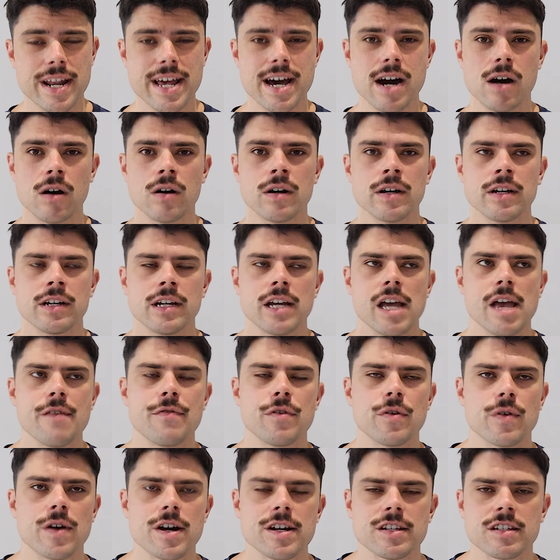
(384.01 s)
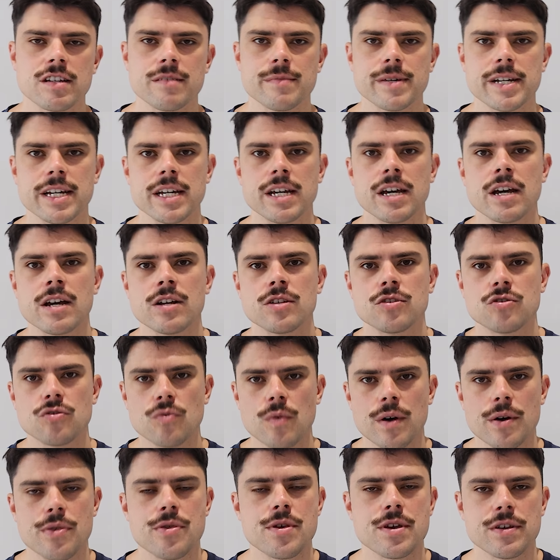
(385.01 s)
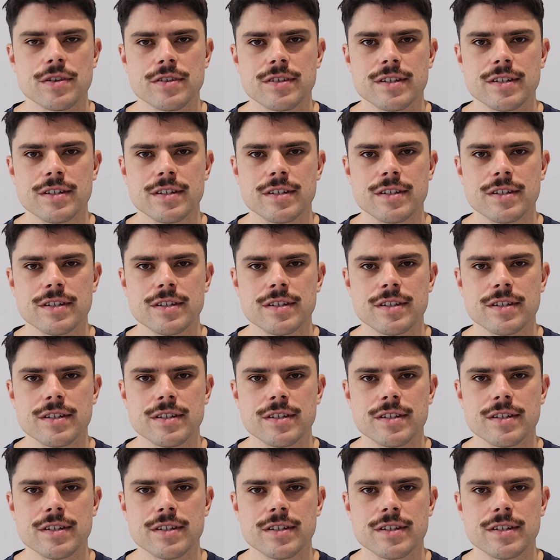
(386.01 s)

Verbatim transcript: Now, if you're asking me, do I think